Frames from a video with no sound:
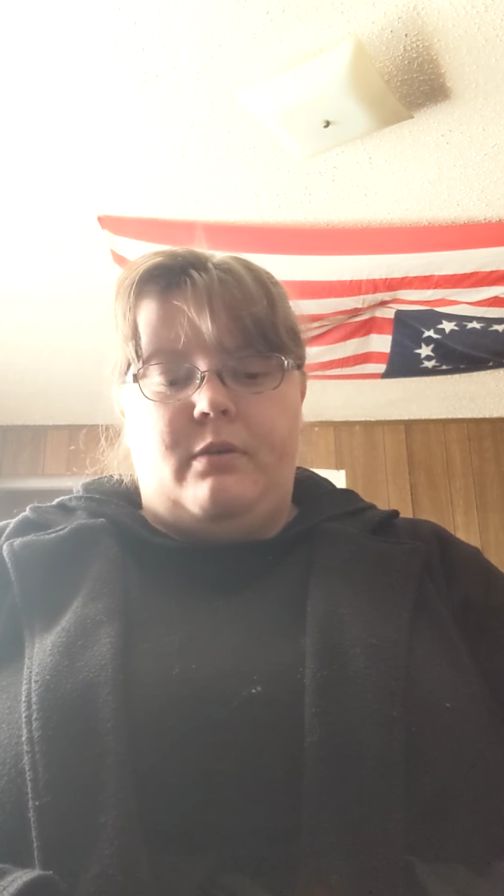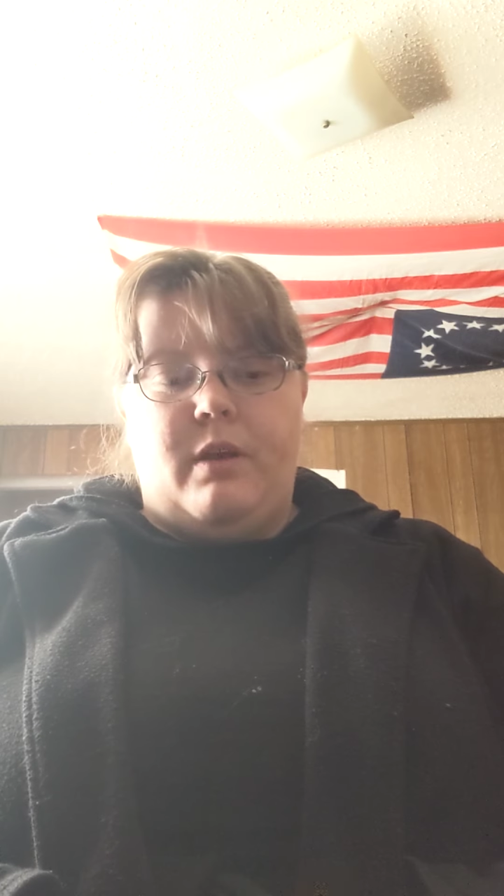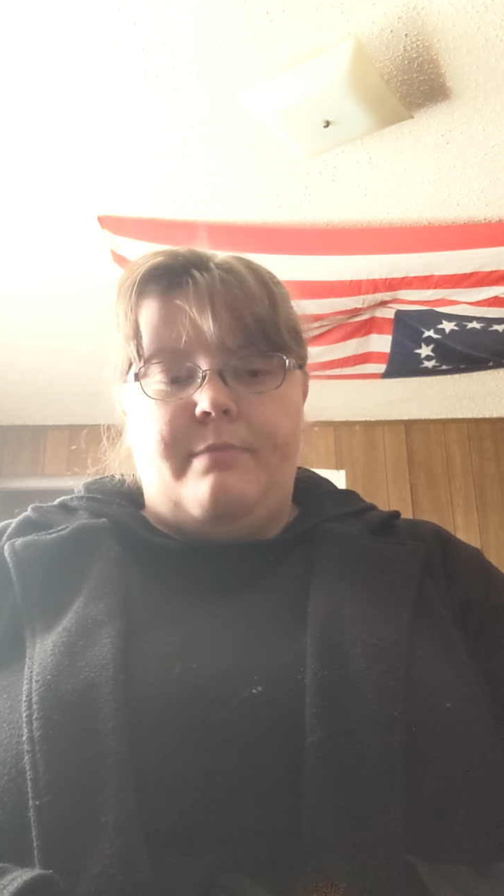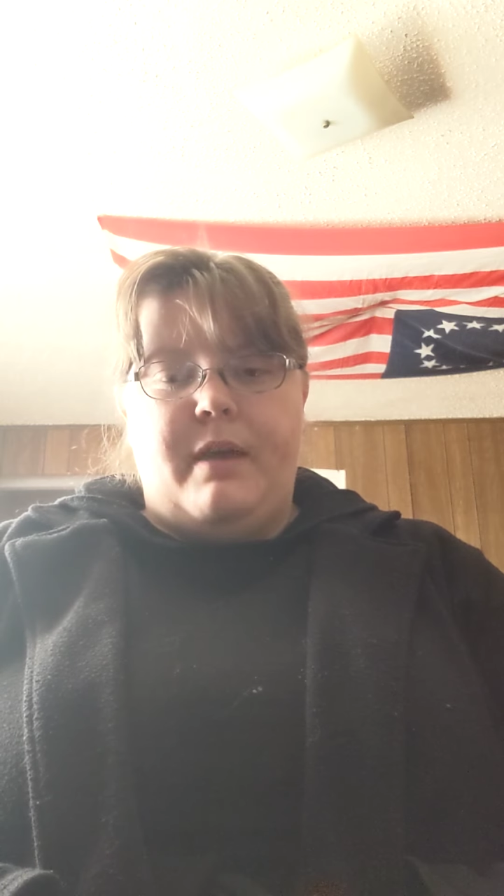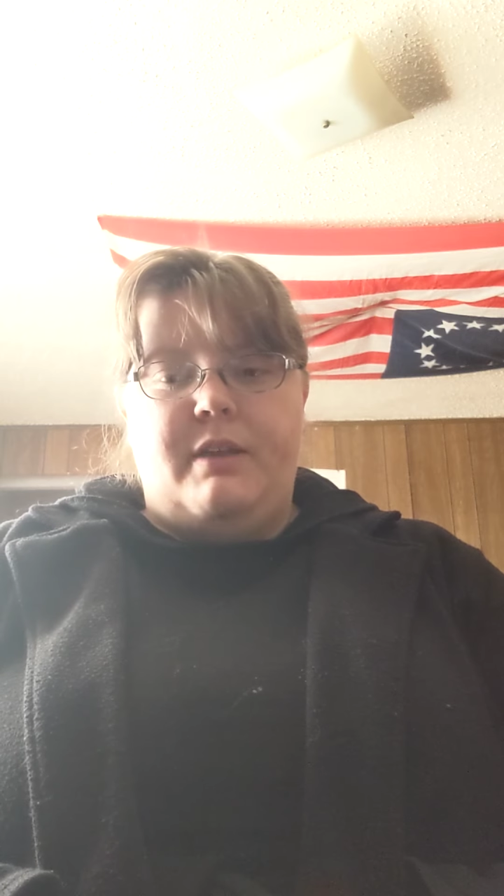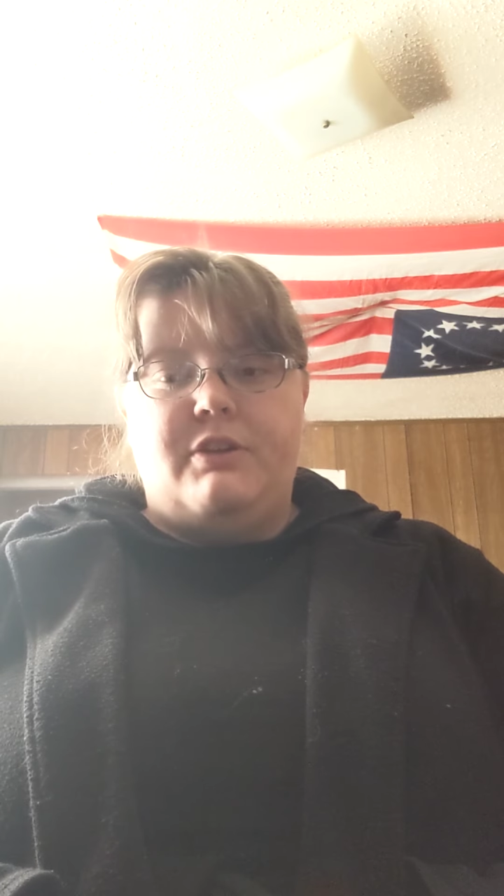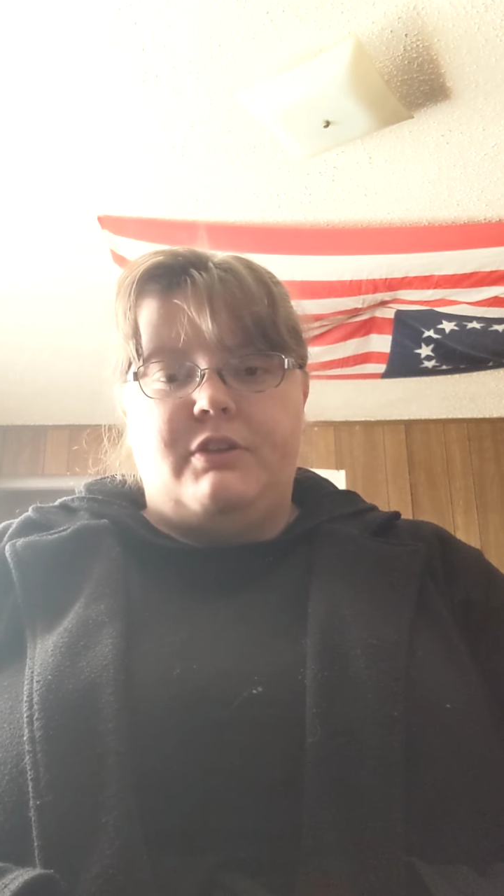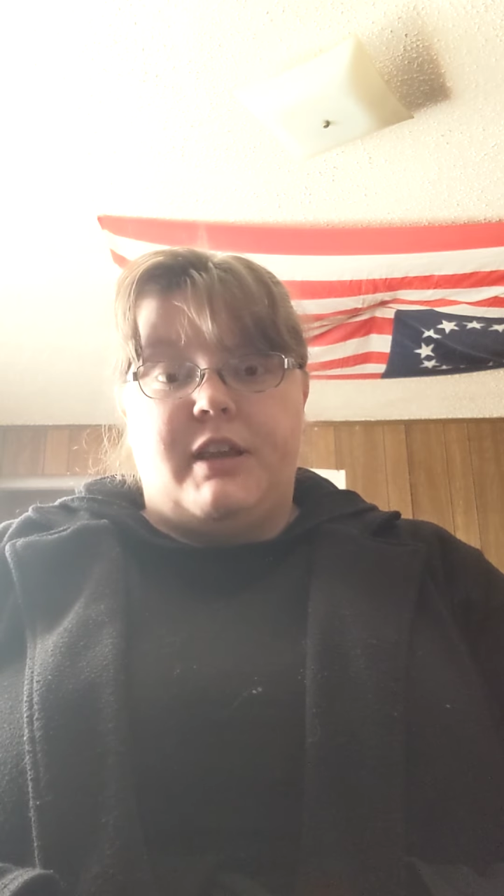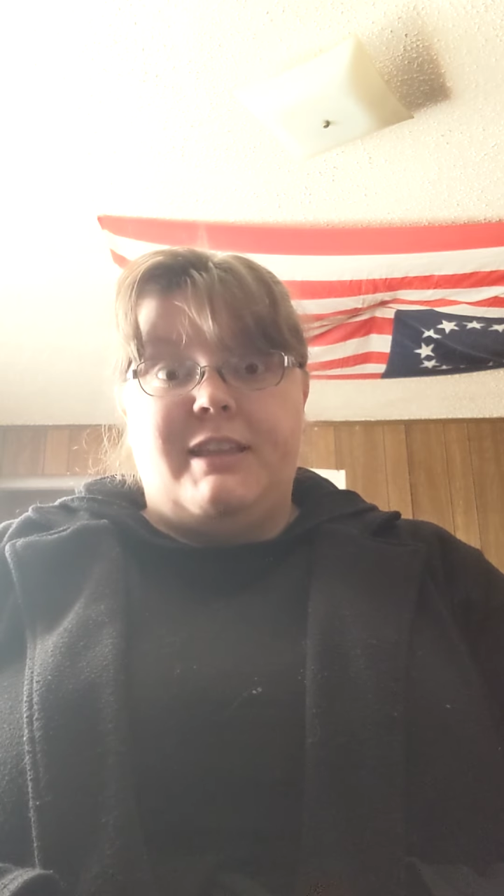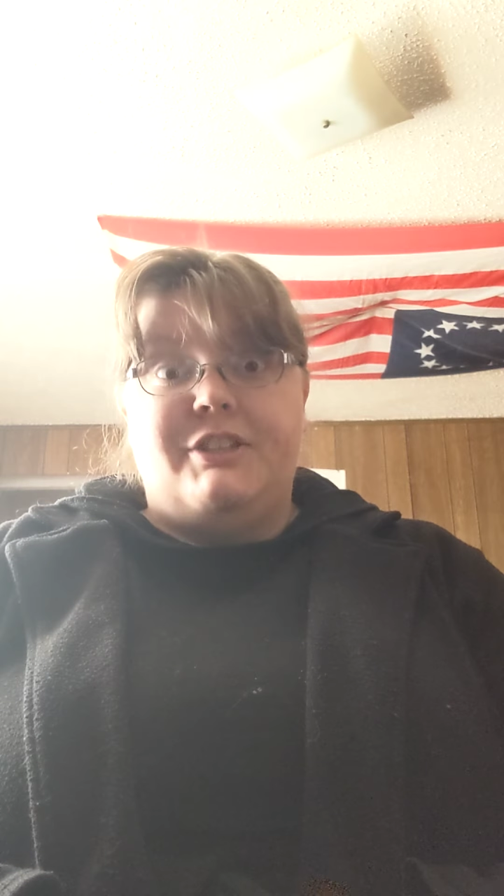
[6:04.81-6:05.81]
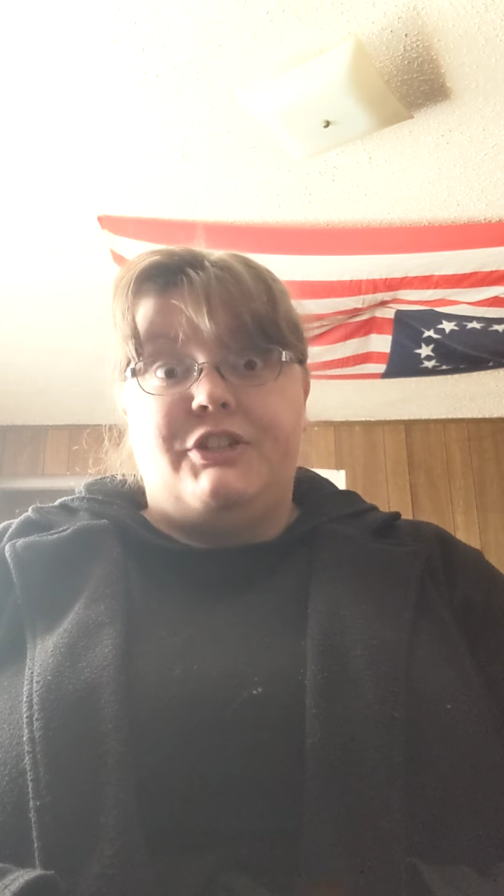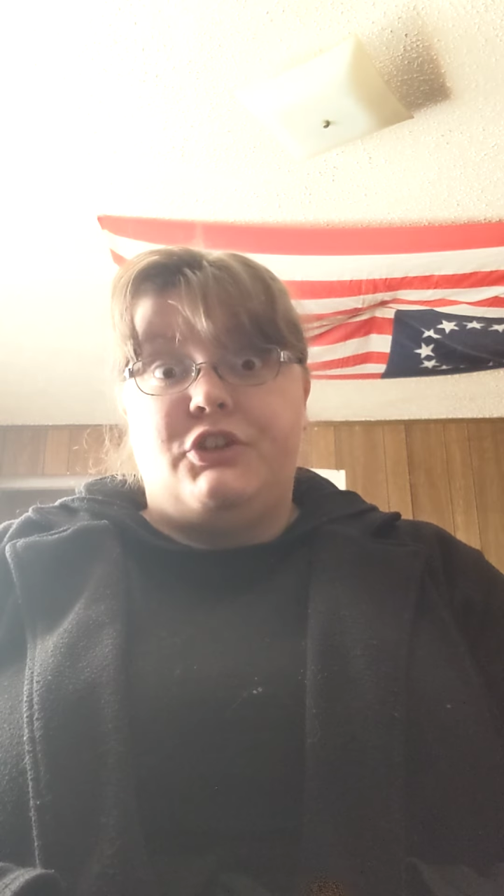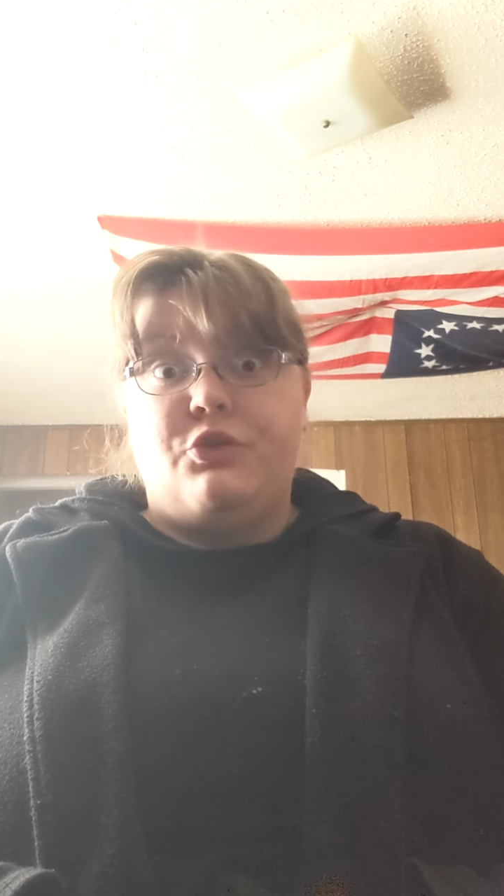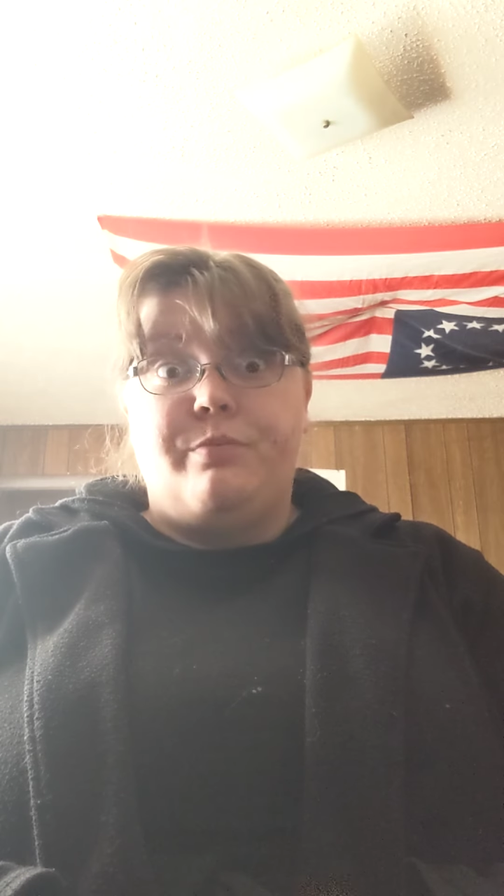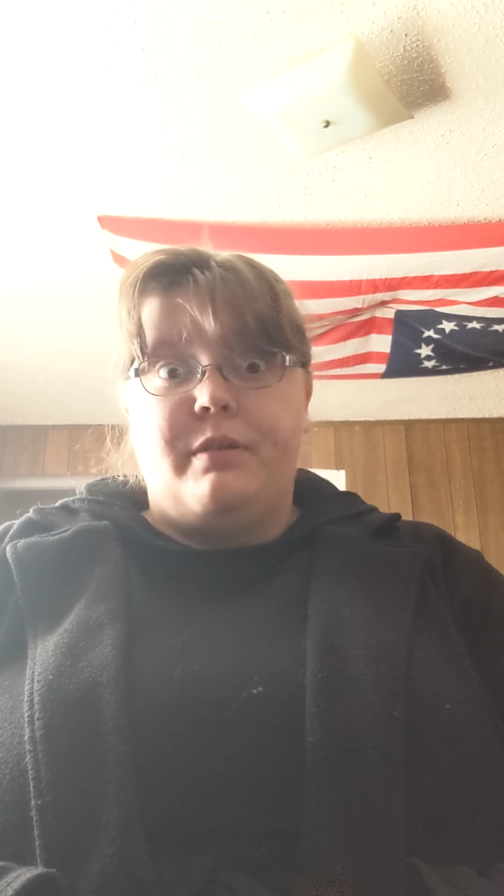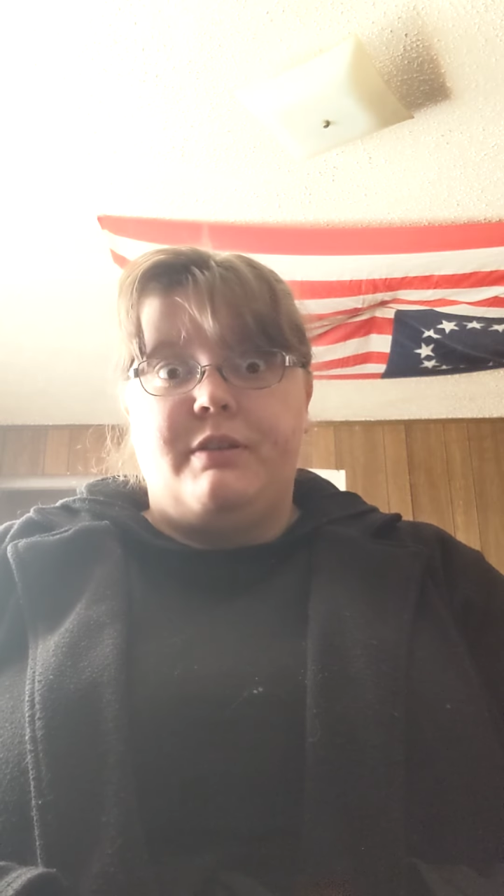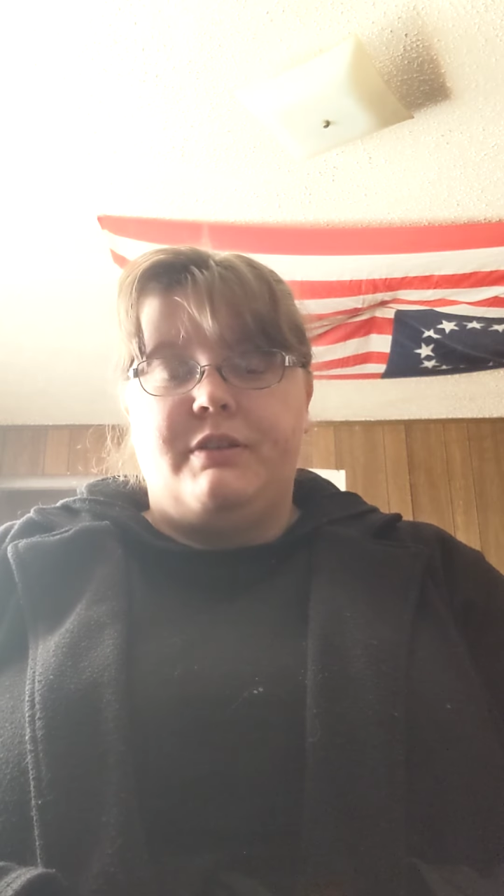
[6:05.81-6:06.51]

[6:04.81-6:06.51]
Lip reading: or right pages are getting stupid.